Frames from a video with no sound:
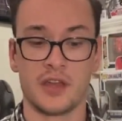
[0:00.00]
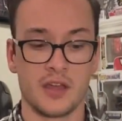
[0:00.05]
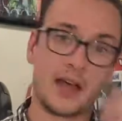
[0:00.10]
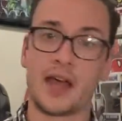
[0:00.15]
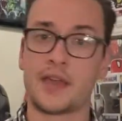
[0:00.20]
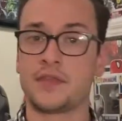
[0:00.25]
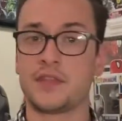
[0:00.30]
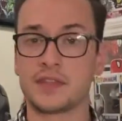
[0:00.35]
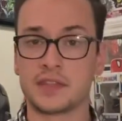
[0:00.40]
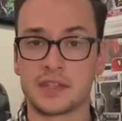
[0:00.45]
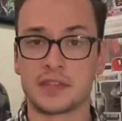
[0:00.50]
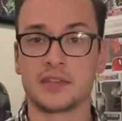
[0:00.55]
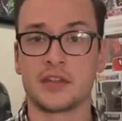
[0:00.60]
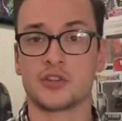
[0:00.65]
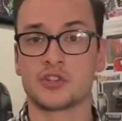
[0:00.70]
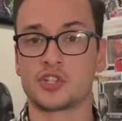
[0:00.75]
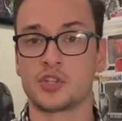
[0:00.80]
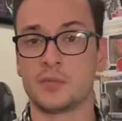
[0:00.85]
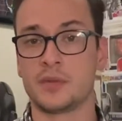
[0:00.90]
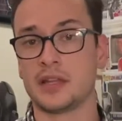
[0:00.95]
I think that there
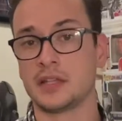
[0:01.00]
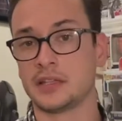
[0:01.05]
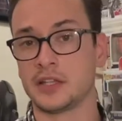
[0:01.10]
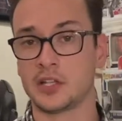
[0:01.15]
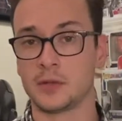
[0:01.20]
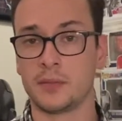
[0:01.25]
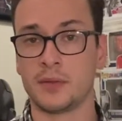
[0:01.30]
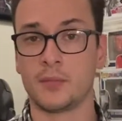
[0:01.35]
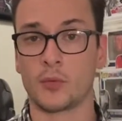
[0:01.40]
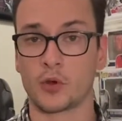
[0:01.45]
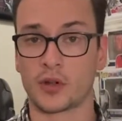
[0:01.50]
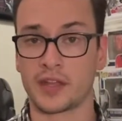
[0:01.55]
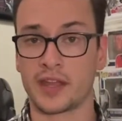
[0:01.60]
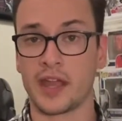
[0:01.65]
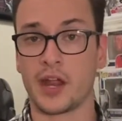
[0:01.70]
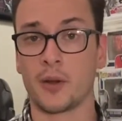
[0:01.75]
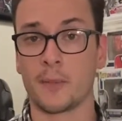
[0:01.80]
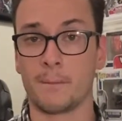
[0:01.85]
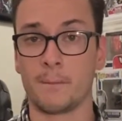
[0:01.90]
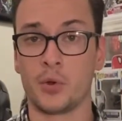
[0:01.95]
should be a little bit more
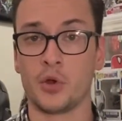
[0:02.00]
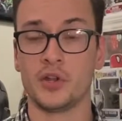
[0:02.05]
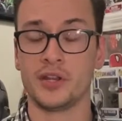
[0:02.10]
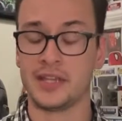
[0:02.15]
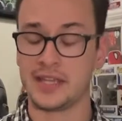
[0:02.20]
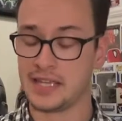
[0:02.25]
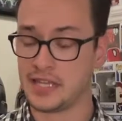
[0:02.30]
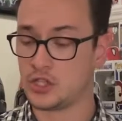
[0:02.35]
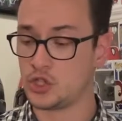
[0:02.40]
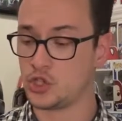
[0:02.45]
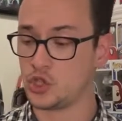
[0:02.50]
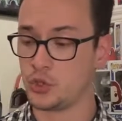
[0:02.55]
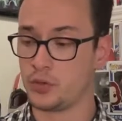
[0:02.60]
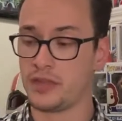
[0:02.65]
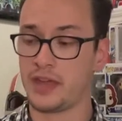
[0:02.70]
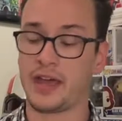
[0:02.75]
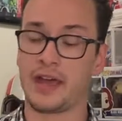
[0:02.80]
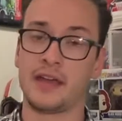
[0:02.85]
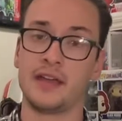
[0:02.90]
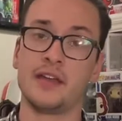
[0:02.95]
care put into
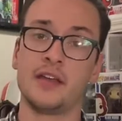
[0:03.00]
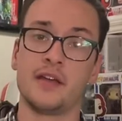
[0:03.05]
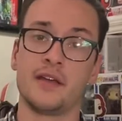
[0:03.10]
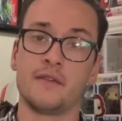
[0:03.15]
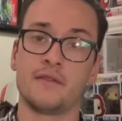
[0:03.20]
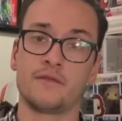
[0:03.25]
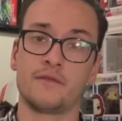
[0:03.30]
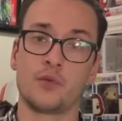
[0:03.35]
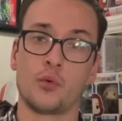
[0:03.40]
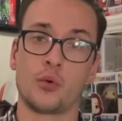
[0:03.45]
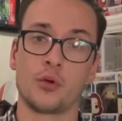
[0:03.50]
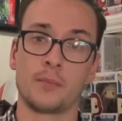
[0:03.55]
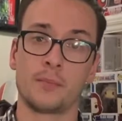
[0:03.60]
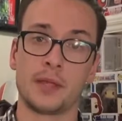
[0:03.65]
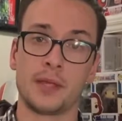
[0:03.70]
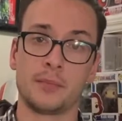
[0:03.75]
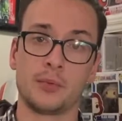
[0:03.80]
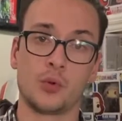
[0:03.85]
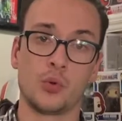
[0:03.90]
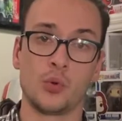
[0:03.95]
that for
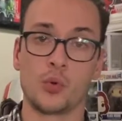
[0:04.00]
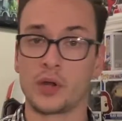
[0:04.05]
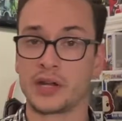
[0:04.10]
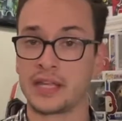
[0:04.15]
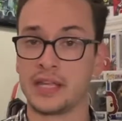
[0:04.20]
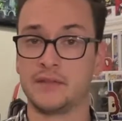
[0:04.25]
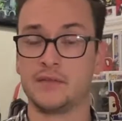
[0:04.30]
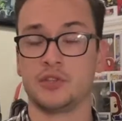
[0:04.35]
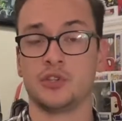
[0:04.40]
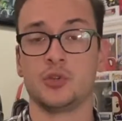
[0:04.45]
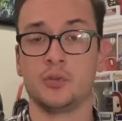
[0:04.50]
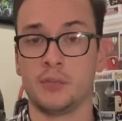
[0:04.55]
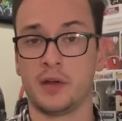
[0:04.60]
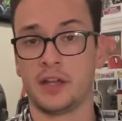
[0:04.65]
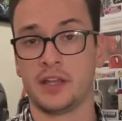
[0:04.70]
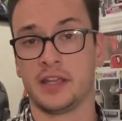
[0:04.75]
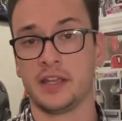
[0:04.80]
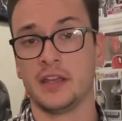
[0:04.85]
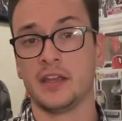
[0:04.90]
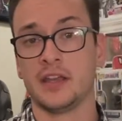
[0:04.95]
people who are giving you
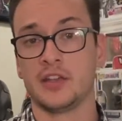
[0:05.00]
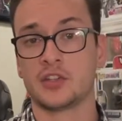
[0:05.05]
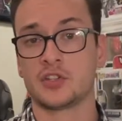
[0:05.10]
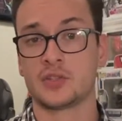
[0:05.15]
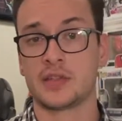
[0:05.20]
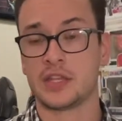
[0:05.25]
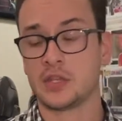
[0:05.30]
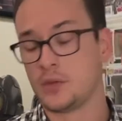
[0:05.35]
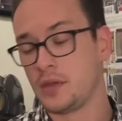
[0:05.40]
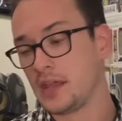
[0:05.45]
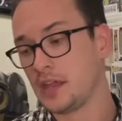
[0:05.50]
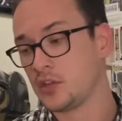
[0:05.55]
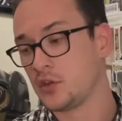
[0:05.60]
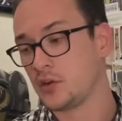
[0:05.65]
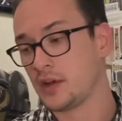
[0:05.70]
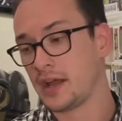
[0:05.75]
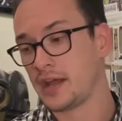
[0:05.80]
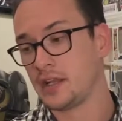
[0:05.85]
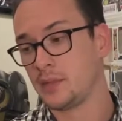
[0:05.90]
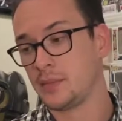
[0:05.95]
money so that you get
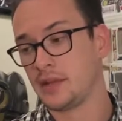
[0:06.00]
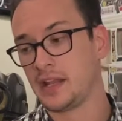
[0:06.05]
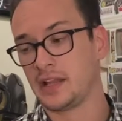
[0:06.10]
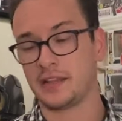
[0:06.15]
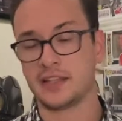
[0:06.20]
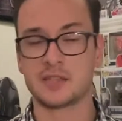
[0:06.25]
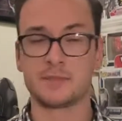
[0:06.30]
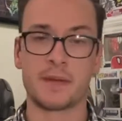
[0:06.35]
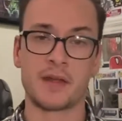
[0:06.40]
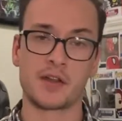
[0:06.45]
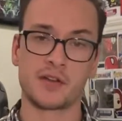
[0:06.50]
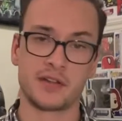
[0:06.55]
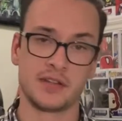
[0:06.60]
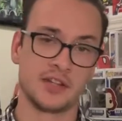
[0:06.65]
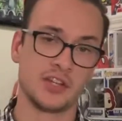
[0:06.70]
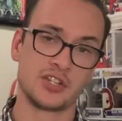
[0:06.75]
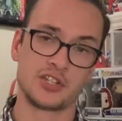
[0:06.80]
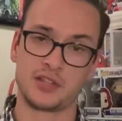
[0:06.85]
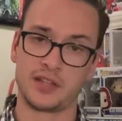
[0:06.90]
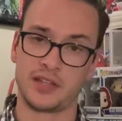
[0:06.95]
your item in at least better condition